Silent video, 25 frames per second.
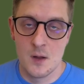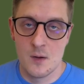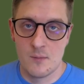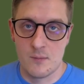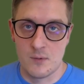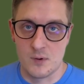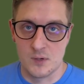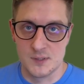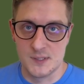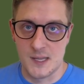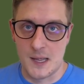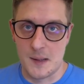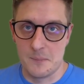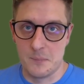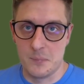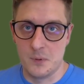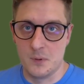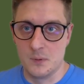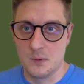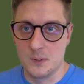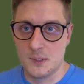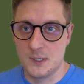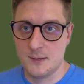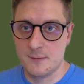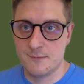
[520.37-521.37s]
For
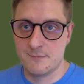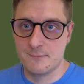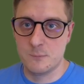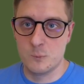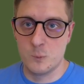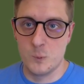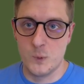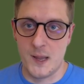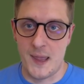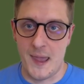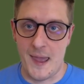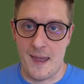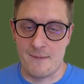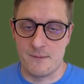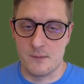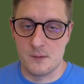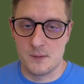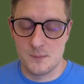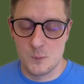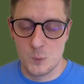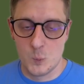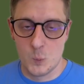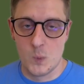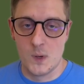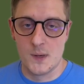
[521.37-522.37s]
example, if we
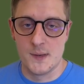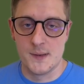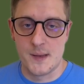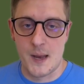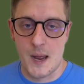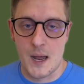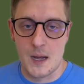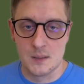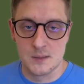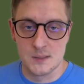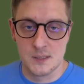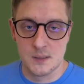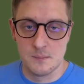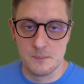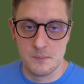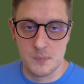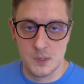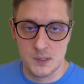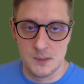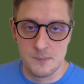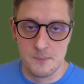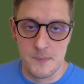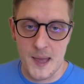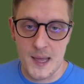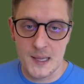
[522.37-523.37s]
have 1000
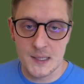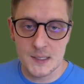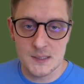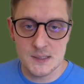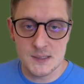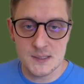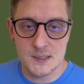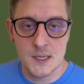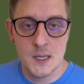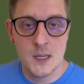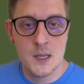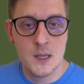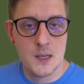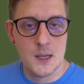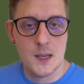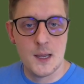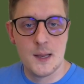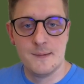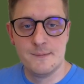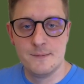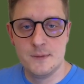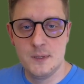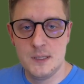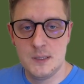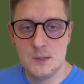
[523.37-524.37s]
in balance
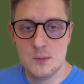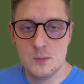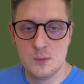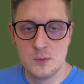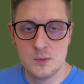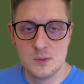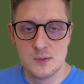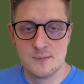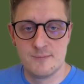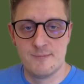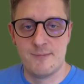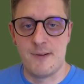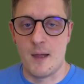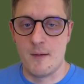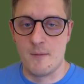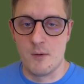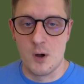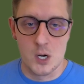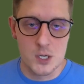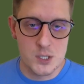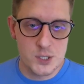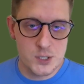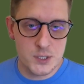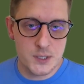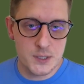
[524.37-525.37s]
and we use
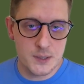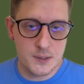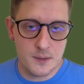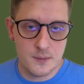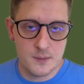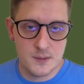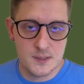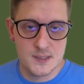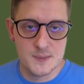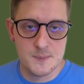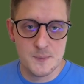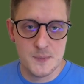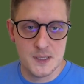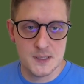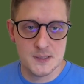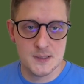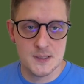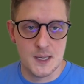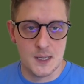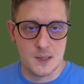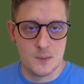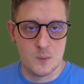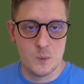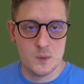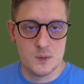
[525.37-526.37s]
500, this means
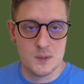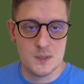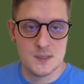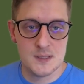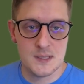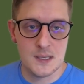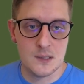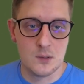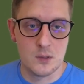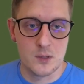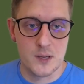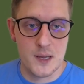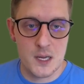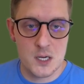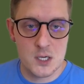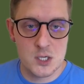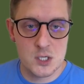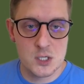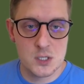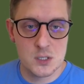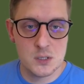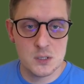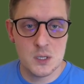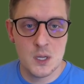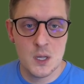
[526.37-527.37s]
that this
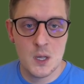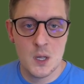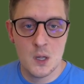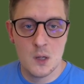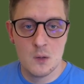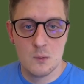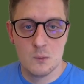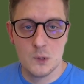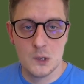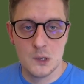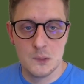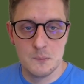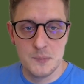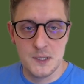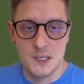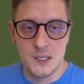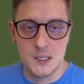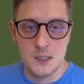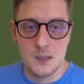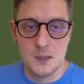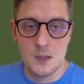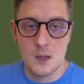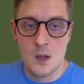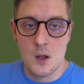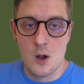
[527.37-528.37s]
allocation will
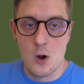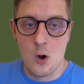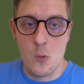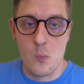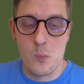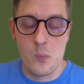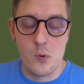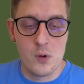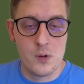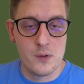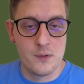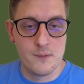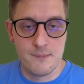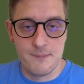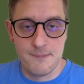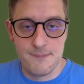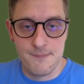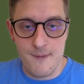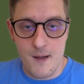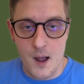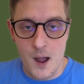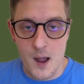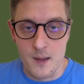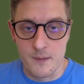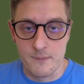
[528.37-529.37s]
be
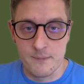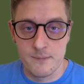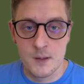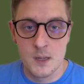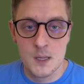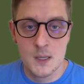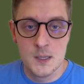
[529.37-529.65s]
0.5.